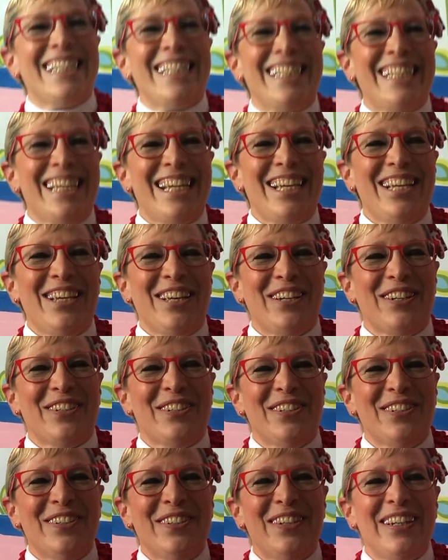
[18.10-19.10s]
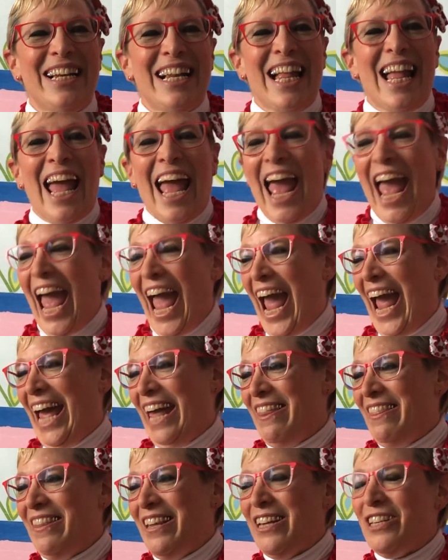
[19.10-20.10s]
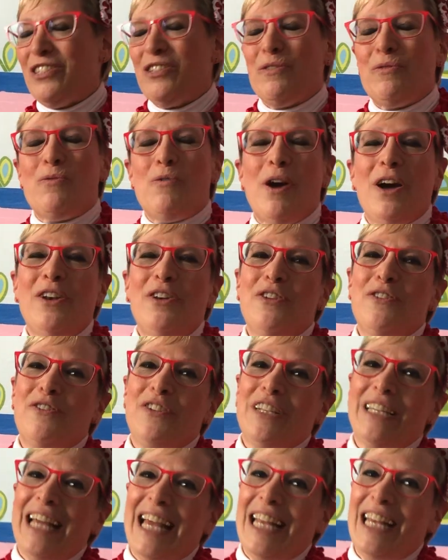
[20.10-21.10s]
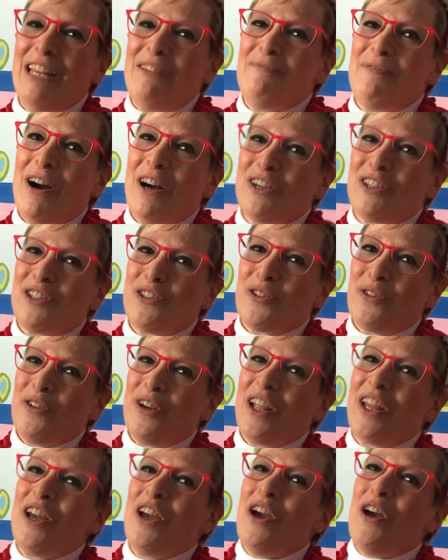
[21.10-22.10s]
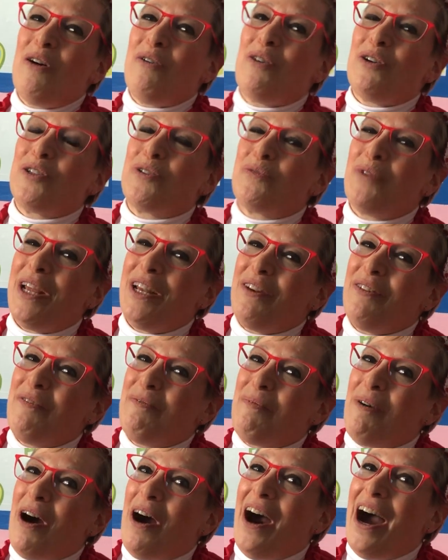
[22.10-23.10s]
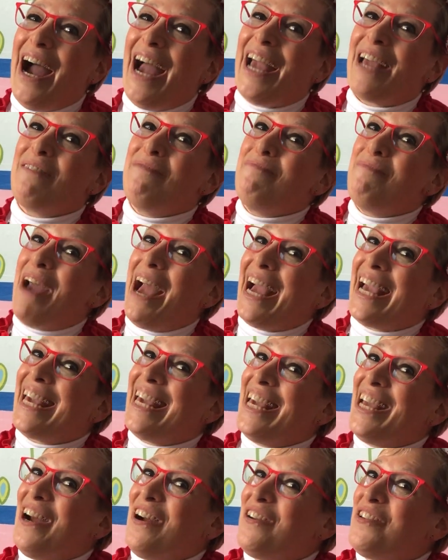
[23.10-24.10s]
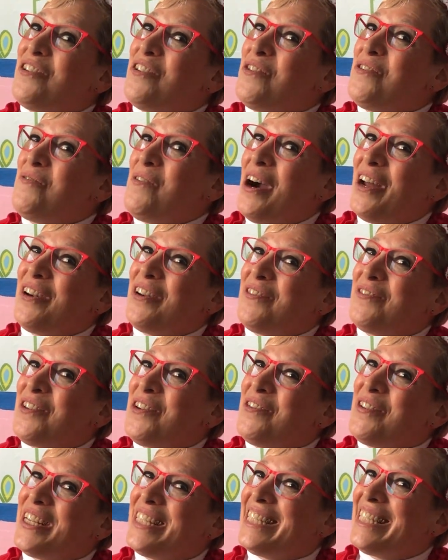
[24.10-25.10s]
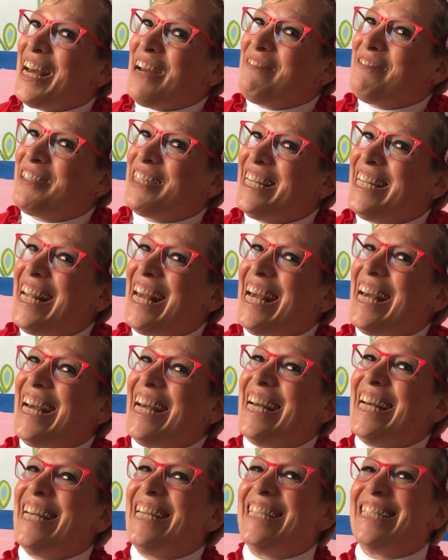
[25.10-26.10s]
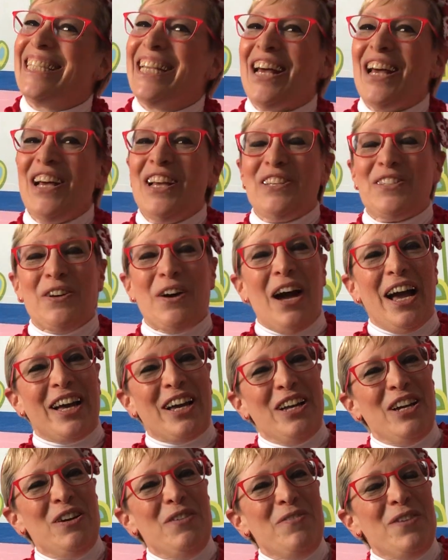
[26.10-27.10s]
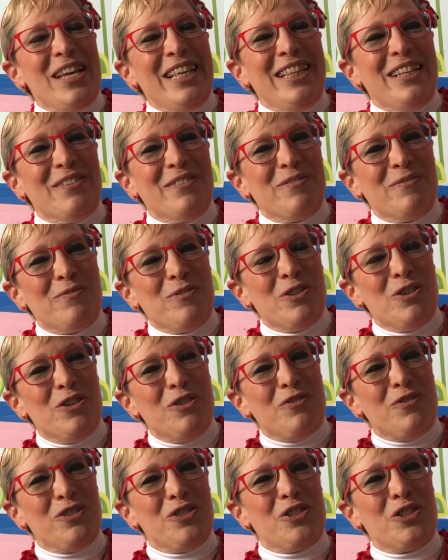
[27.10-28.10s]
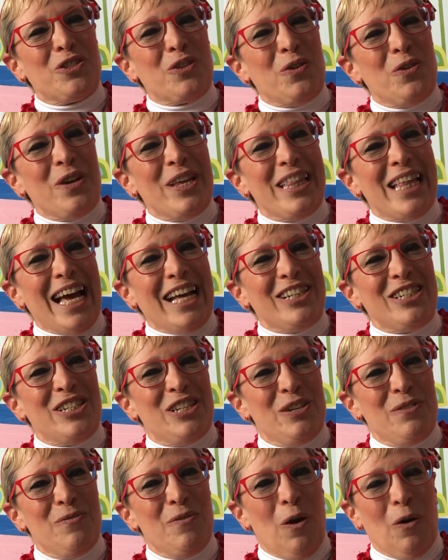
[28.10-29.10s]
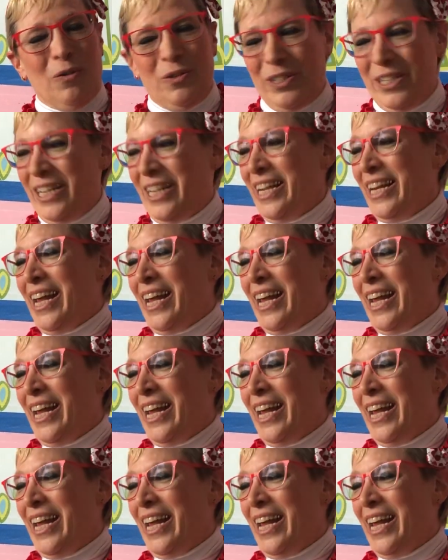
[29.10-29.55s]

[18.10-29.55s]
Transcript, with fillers: to see you. And this wonderful ladybug story was written by Becky, our new wonderful receptionist. So I'm going to read the beautiful story that she wrote.